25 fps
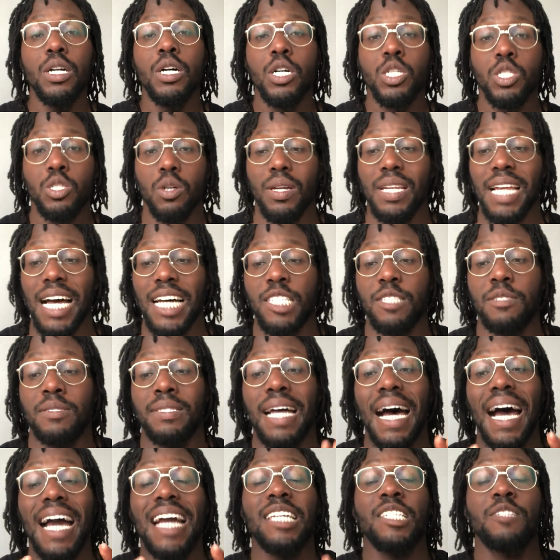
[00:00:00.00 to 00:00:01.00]
So that's
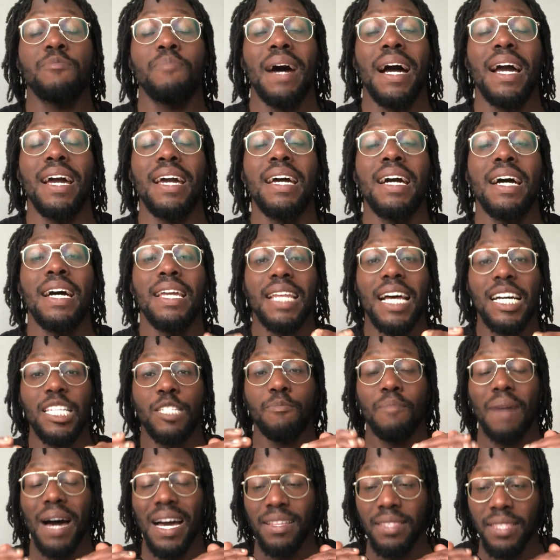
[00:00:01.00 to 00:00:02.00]

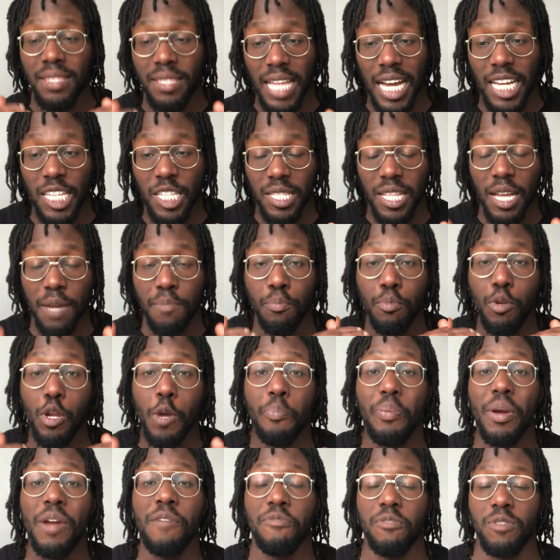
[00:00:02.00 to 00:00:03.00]
the
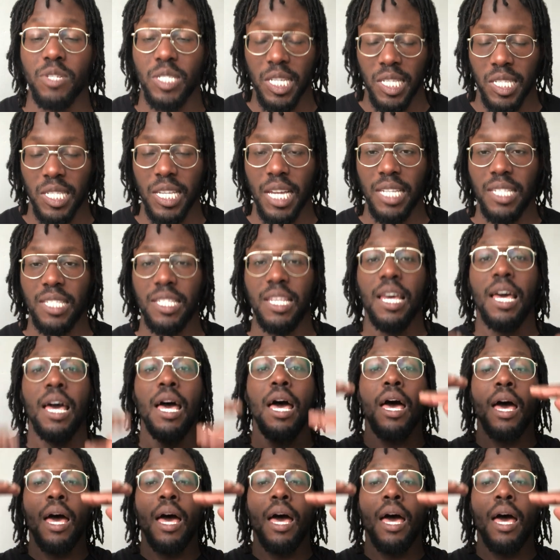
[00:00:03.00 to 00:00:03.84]
blueprint for success.